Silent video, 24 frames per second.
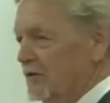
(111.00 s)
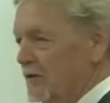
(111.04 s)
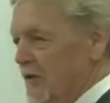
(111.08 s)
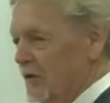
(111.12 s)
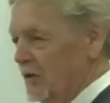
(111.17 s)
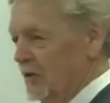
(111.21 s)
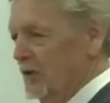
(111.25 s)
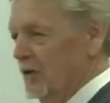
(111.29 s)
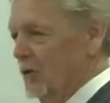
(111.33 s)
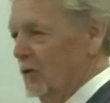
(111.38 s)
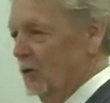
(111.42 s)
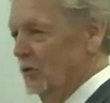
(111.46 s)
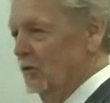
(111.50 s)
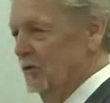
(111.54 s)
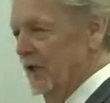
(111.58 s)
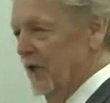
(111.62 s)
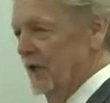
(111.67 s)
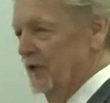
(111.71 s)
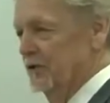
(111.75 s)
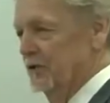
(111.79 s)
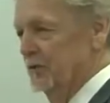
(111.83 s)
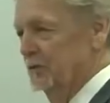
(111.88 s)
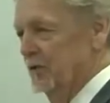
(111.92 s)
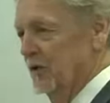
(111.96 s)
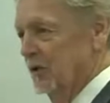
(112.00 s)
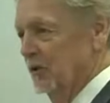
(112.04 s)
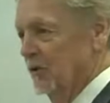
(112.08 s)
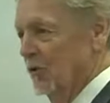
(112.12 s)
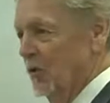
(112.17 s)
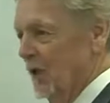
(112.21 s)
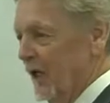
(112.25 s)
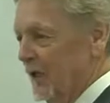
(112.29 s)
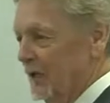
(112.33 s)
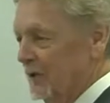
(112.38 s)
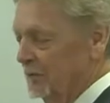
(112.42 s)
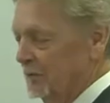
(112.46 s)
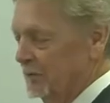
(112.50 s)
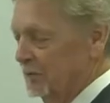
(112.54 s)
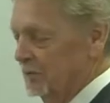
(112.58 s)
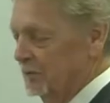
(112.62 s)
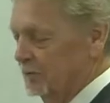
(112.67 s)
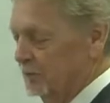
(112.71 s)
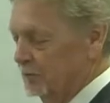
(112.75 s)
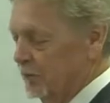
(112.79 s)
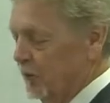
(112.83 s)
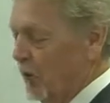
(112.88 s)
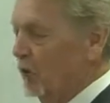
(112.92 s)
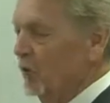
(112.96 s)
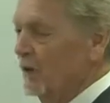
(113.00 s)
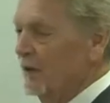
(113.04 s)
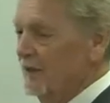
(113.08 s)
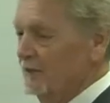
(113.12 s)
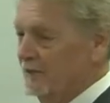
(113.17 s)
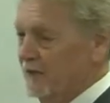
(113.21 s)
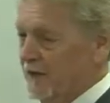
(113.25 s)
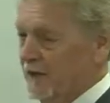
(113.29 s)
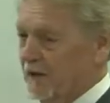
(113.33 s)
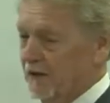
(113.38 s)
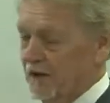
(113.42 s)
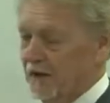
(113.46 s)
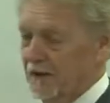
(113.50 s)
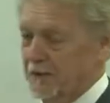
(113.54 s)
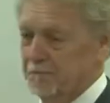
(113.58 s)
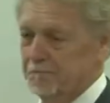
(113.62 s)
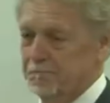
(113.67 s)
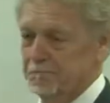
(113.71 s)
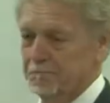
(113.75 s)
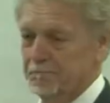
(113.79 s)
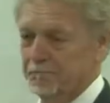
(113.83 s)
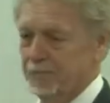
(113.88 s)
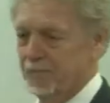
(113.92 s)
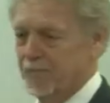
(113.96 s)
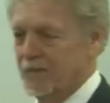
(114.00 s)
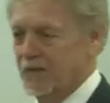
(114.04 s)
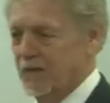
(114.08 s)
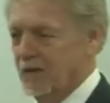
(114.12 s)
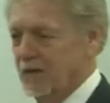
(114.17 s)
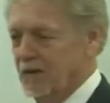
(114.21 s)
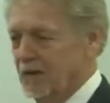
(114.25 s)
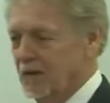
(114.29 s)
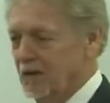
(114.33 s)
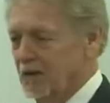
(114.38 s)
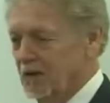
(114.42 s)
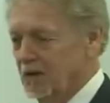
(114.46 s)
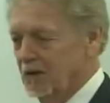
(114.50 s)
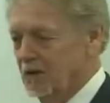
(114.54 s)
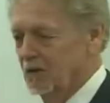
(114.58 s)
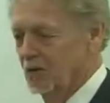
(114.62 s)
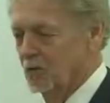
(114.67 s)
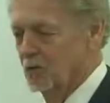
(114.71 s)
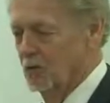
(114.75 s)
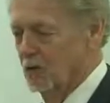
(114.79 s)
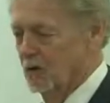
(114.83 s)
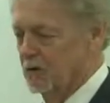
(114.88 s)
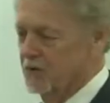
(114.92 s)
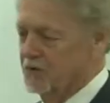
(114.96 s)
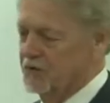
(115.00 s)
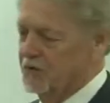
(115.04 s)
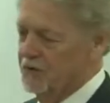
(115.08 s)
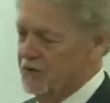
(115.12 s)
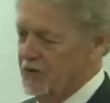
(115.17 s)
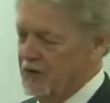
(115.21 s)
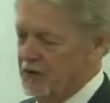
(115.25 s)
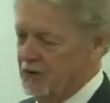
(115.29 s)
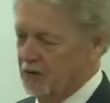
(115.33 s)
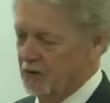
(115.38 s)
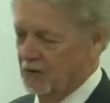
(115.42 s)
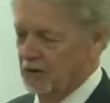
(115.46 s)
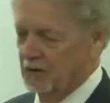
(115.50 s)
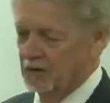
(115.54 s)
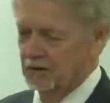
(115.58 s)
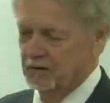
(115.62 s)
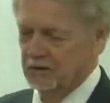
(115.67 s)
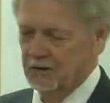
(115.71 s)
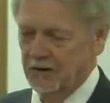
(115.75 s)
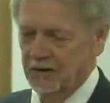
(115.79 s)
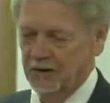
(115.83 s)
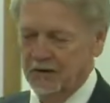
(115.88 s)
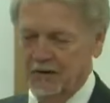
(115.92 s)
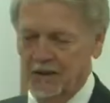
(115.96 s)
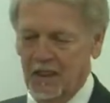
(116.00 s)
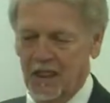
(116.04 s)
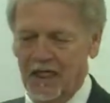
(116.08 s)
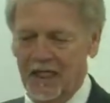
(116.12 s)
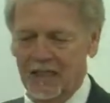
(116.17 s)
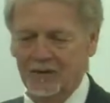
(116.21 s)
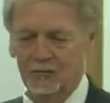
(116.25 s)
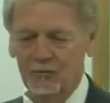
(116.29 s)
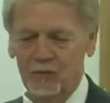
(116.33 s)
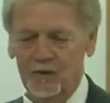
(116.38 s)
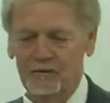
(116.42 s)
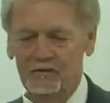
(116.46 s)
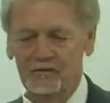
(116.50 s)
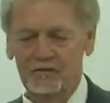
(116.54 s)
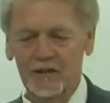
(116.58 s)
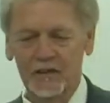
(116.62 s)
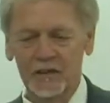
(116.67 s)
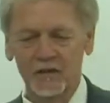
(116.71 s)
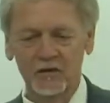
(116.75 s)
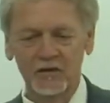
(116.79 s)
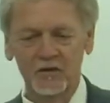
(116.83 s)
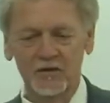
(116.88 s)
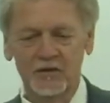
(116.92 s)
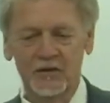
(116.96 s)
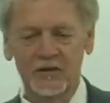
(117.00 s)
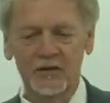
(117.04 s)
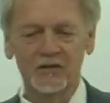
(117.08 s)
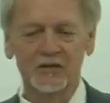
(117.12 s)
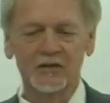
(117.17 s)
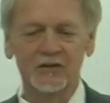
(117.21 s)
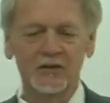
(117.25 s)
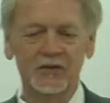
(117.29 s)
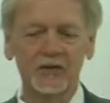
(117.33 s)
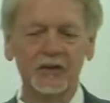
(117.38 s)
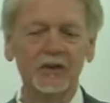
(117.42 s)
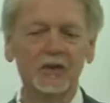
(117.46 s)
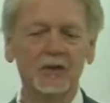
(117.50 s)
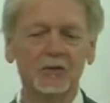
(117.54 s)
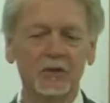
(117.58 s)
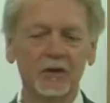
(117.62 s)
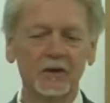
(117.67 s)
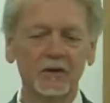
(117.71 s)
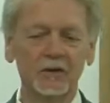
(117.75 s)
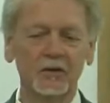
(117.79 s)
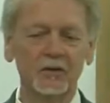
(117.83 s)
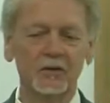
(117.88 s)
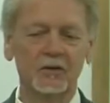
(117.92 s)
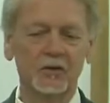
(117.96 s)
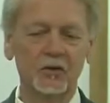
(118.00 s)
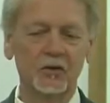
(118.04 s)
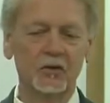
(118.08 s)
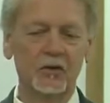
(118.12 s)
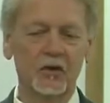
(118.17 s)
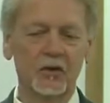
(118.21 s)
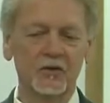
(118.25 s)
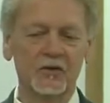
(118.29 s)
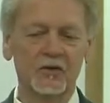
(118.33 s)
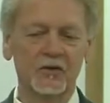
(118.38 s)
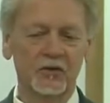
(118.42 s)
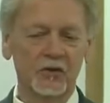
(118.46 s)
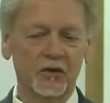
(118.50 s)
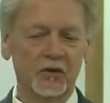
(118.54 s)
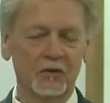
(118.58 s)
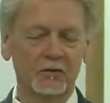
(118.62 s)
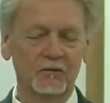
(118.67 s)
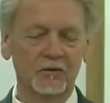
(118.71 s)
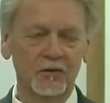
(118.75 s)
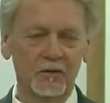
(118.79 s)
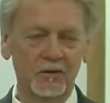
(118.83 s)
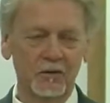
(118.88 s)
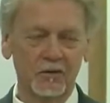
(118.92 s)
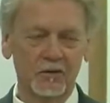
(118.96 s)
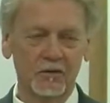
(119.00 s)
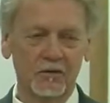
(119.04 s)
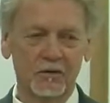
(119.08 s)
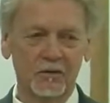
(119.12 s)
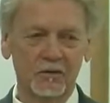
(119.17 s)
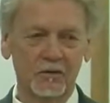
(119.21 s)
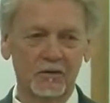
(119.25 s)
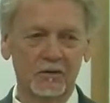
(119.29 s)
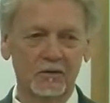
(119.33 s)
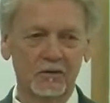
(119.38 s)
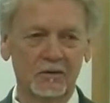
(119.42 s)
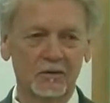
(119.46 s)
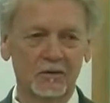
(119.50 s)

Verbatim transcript: is in the Old Testament quite prolifically the word secret, and God reveals his secrets to his servants,